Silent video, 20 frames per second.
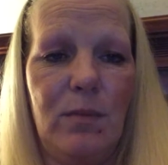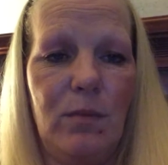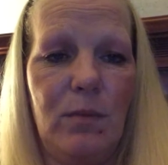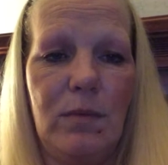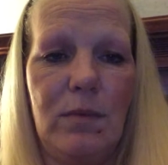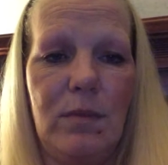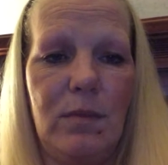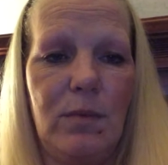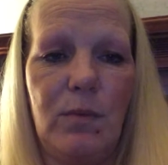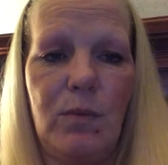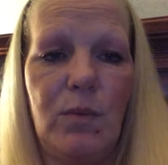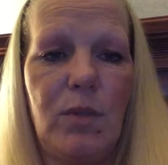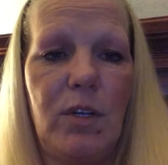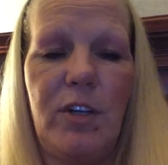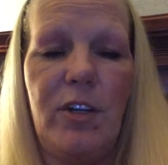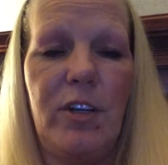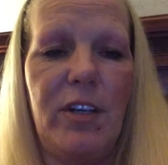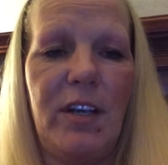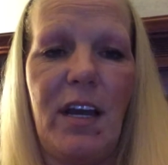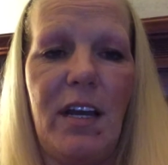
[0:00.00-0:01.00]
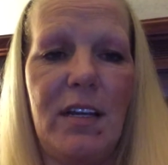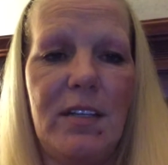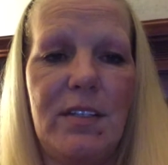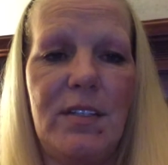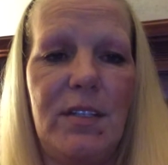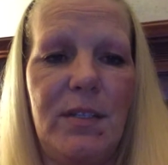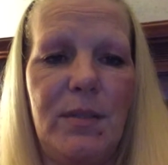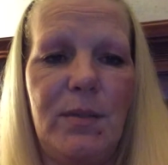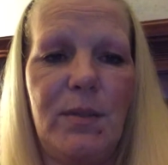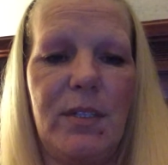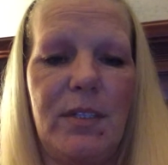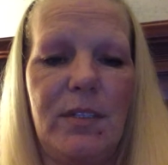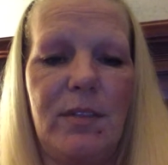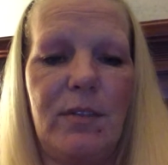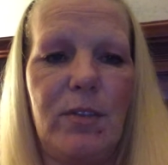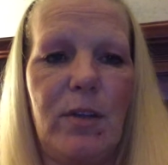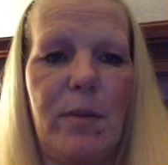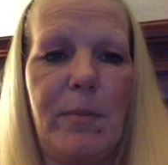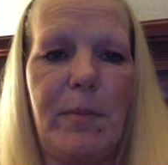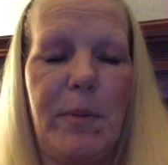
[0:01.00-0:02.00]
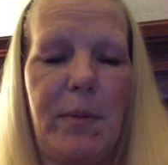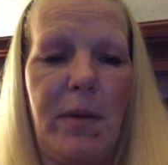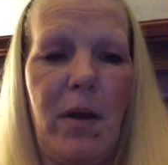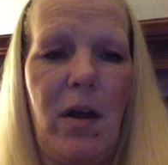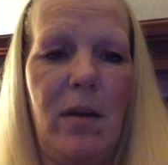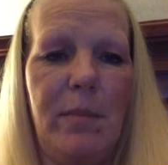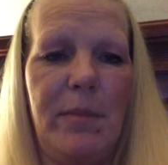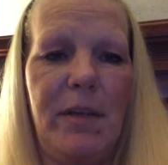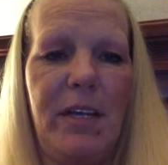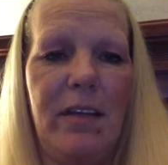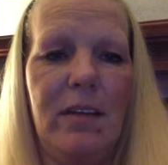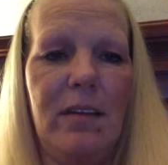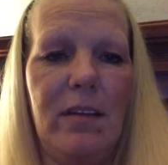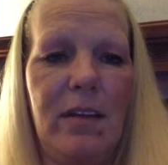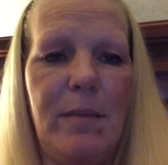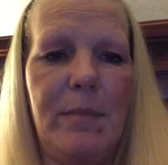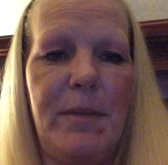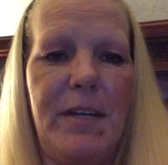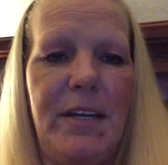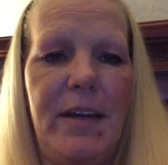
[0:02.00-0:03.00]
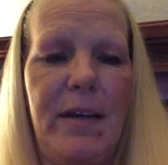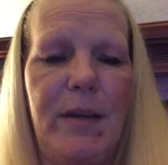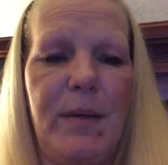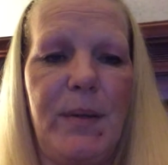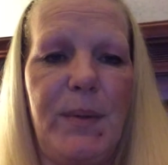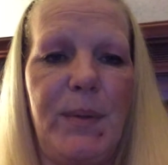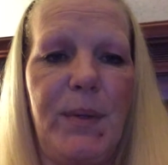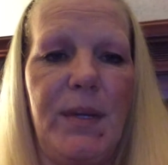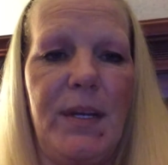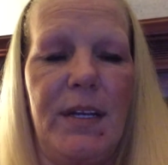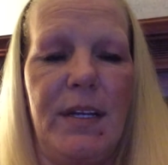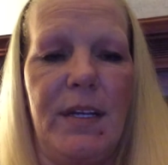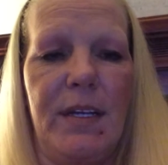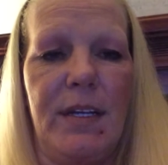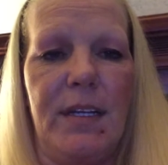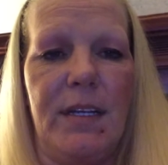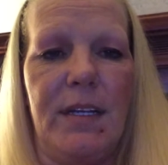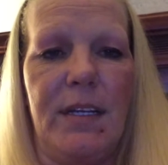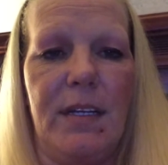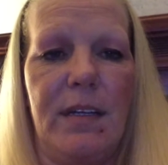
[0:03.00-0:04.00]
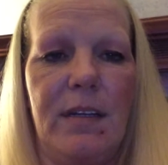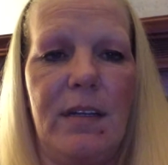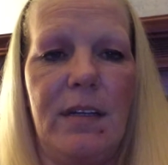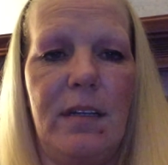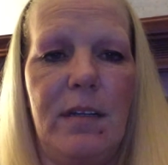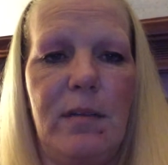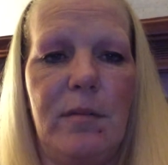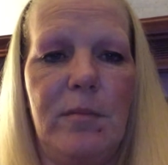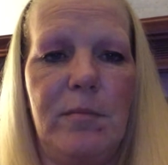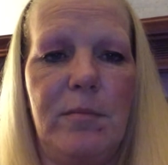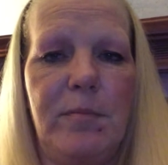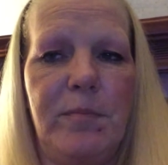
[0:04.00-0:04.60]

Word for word: What are you guys doing? Drop a comment. Let me know. Um,